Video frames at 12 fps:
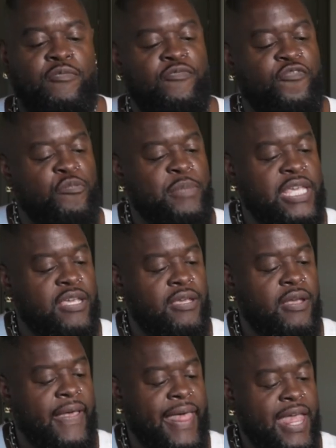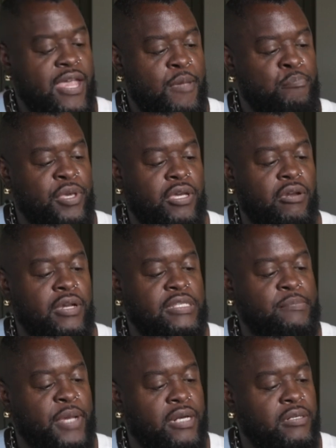for me, bigger
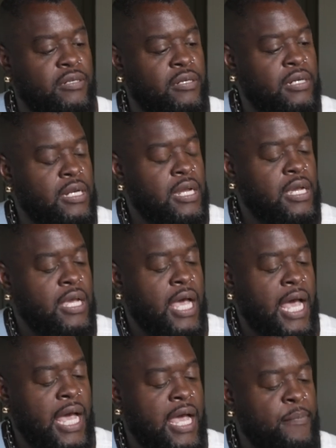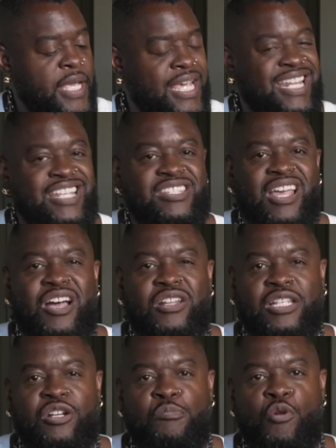is better. It is a
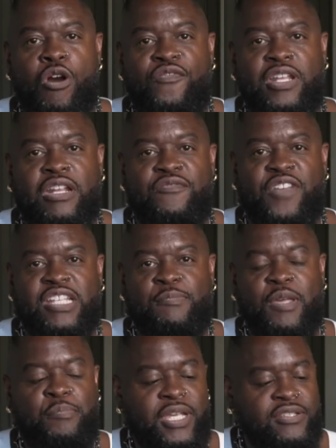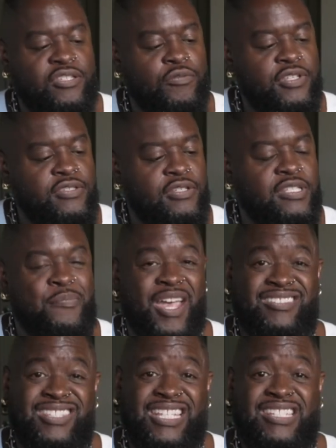little more of an investment piece, so this is
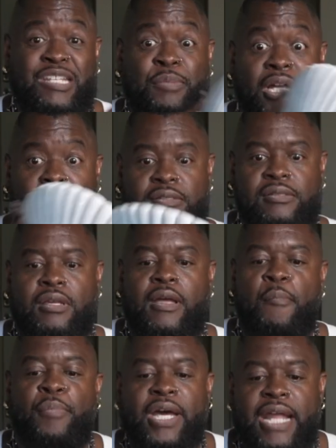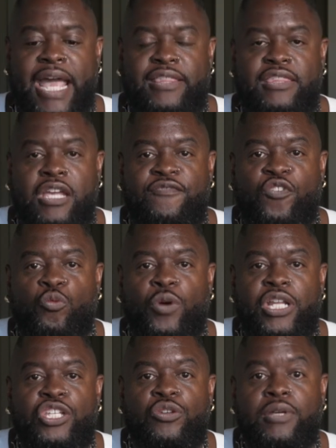about 60 bucks. But I think for
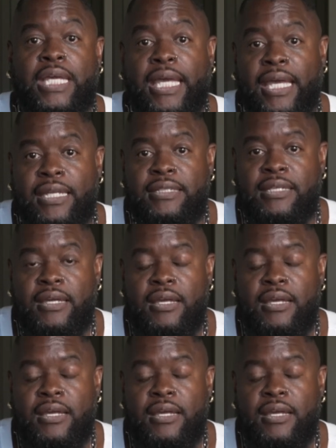what you get,